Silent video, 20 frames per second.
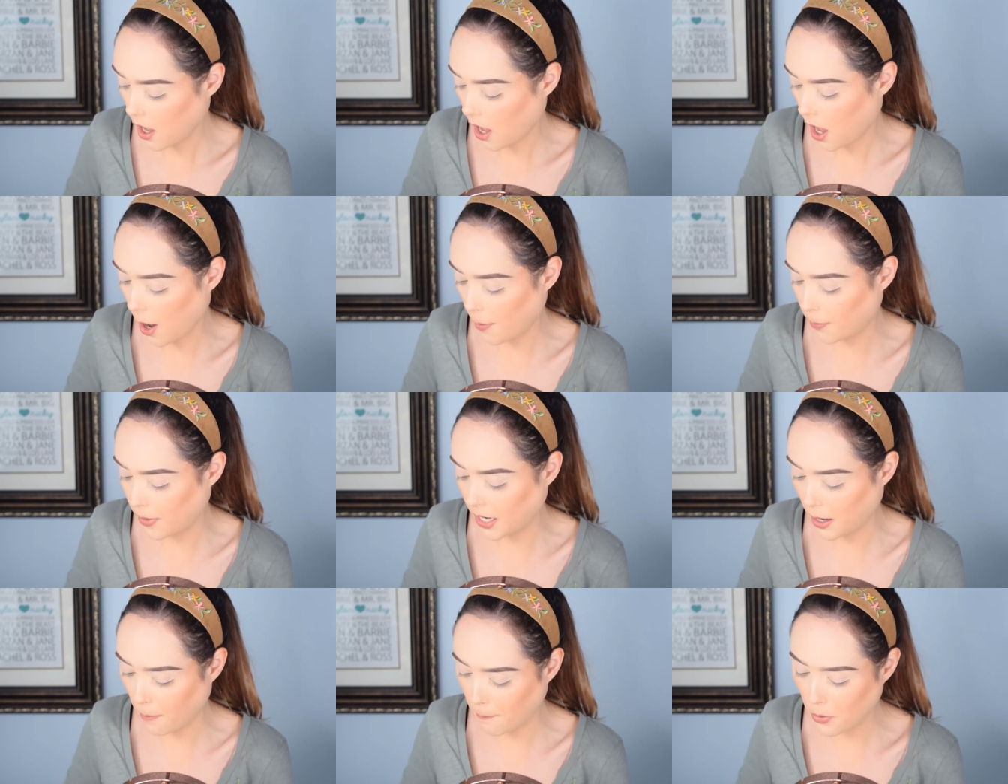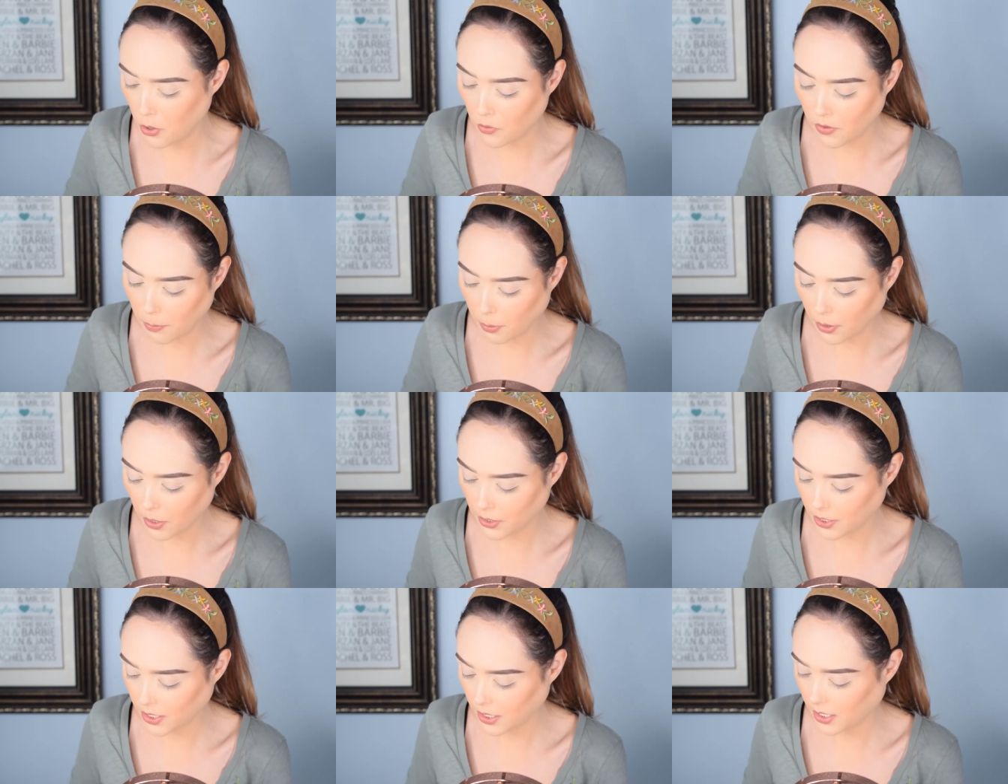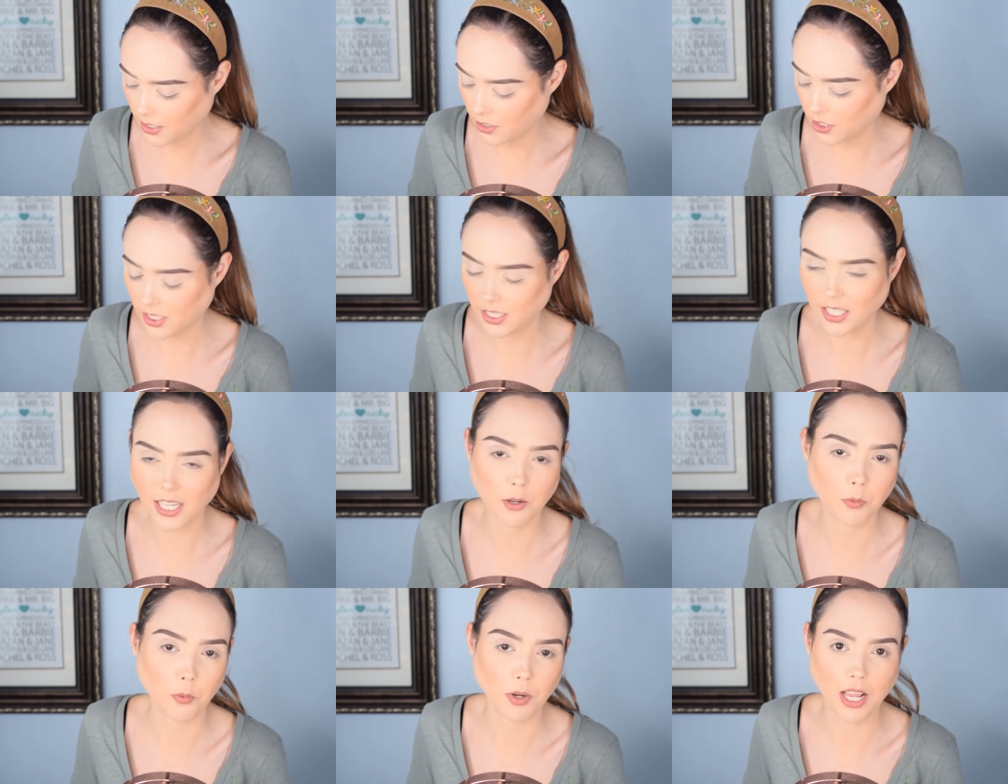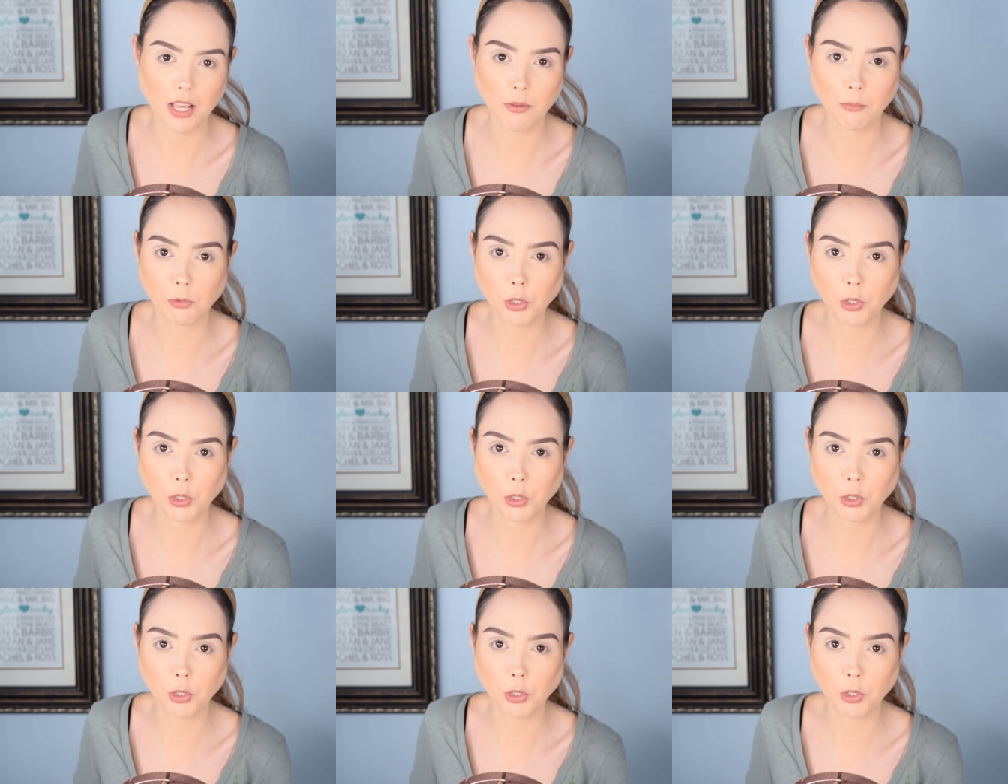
um, than a movie person. I just like when I'm